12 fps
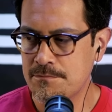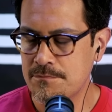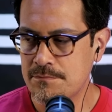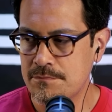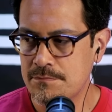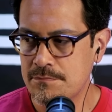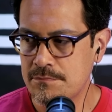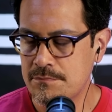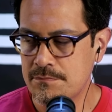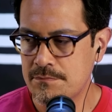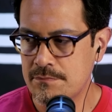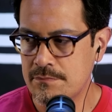
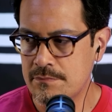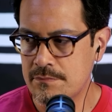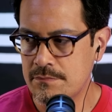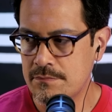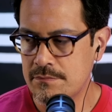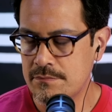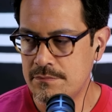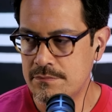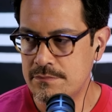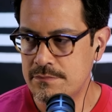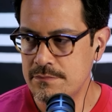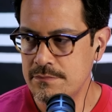
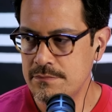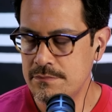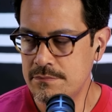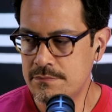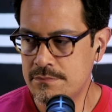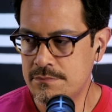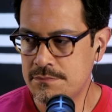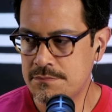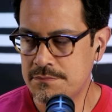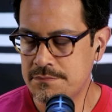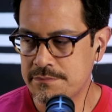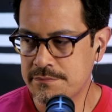
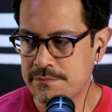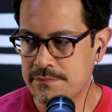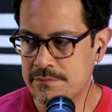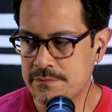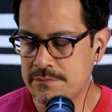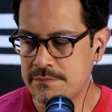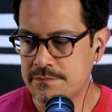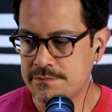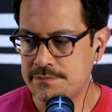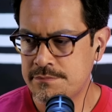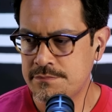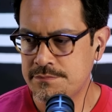
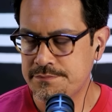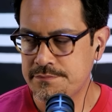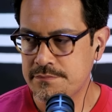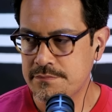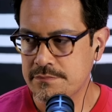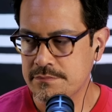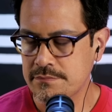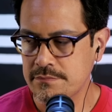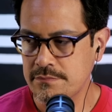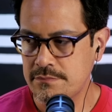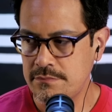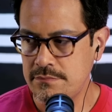
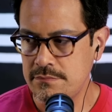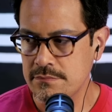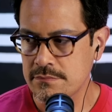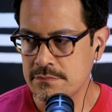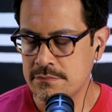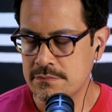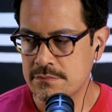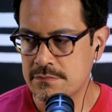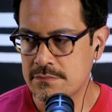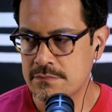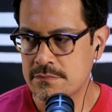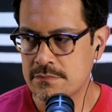
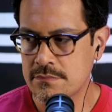[no speech]